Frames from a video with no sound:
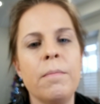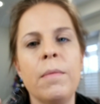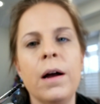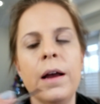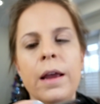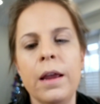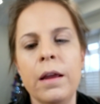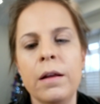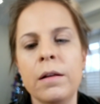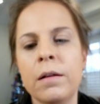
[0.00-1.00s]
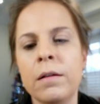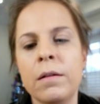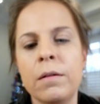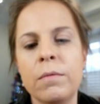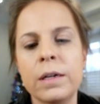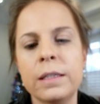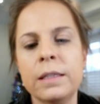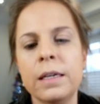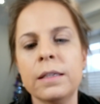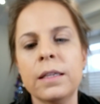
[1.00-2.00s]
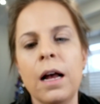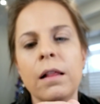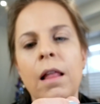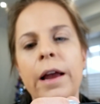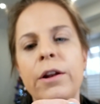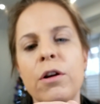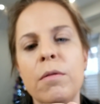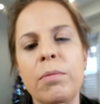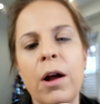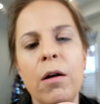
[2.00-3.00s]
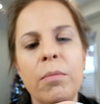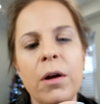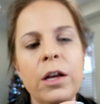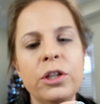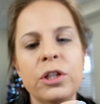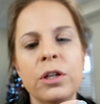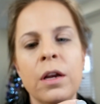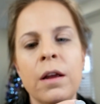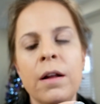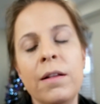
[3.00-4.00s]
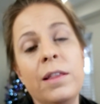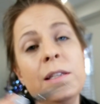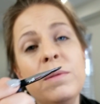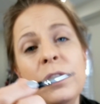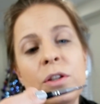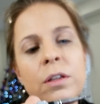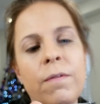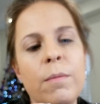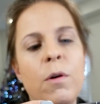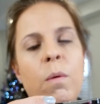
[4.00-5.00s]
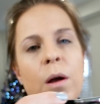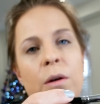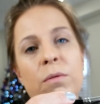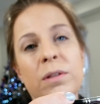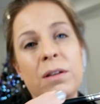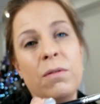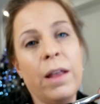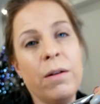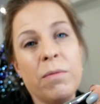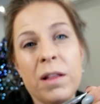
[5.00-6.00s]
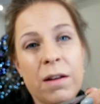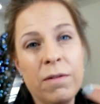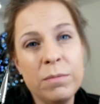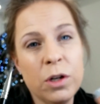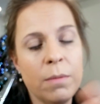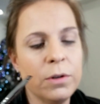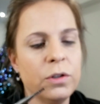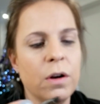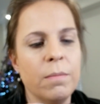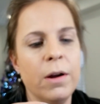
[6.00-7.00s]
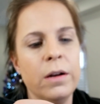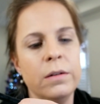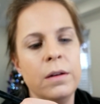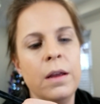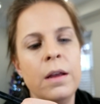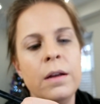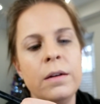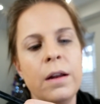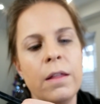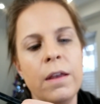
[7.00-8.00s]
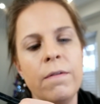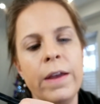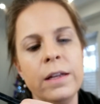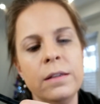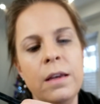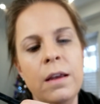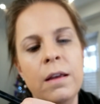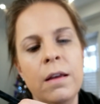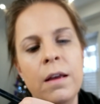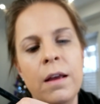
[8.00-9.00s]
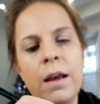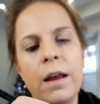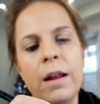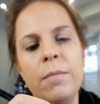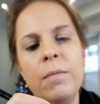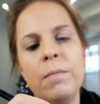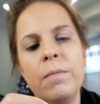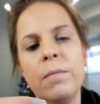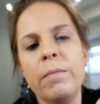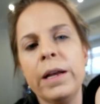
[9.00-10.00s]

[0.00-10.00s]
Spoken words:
my, what is this, a liner brow brush. This one's just from Quo, so like really from Shoppers Drug Mart. nothing fancy. And I